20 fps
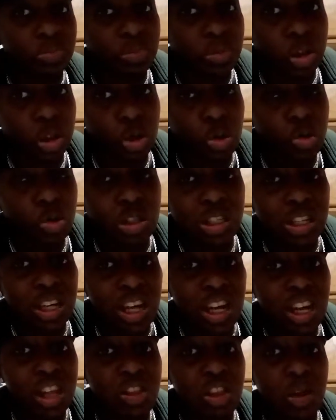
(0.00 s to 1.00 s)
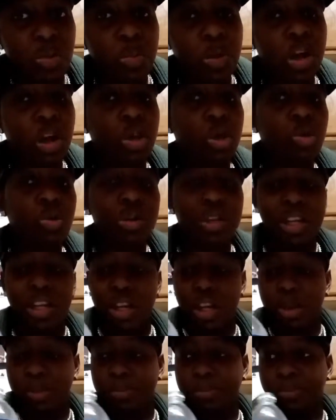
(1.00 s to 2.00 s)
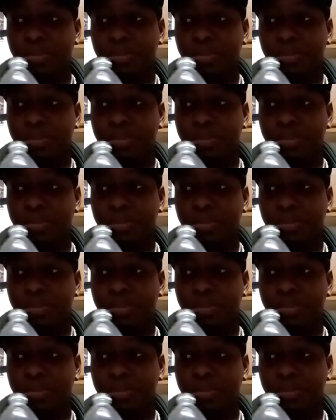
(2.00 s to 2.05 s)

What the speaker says: using anything with gluten in it.